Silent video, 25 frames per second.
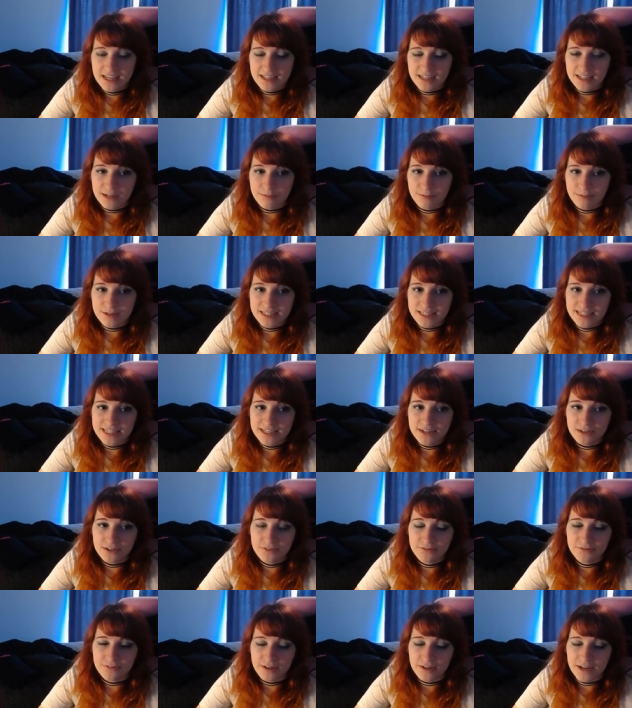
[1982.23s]
Like, we see
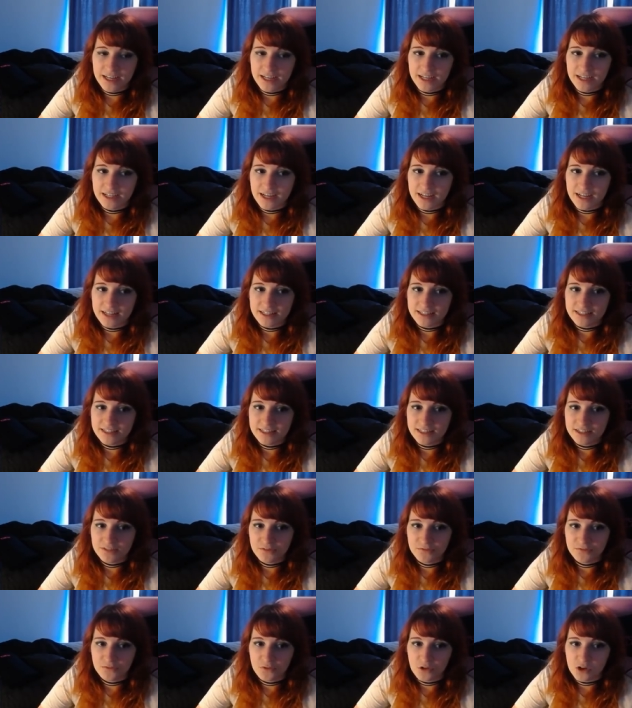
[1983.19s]
her fight
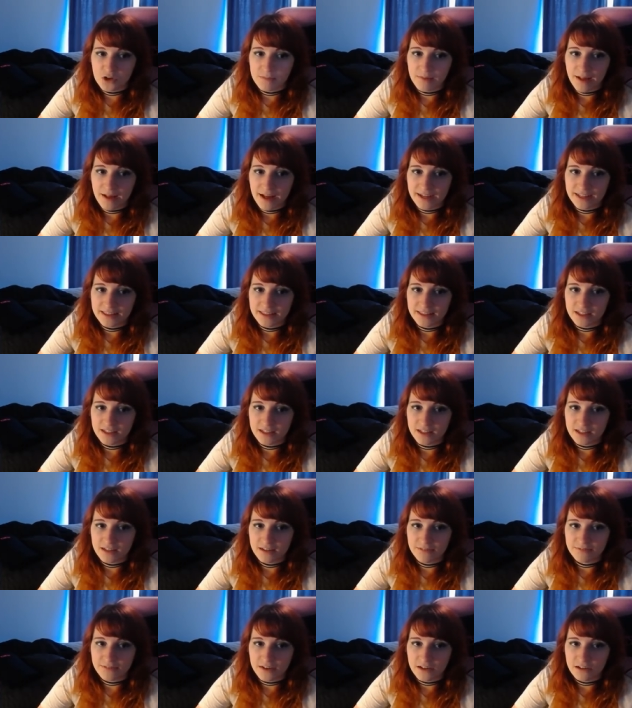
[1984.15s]
against four back in
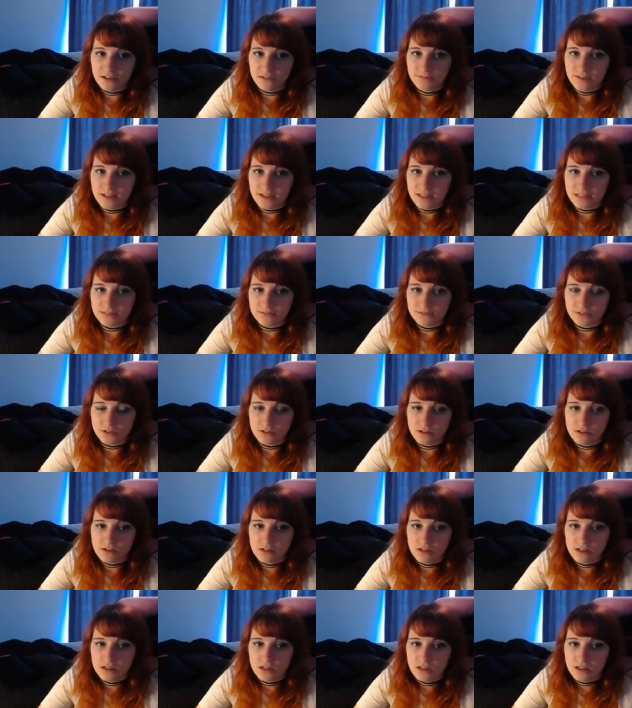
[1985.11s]
the Vytal Festival,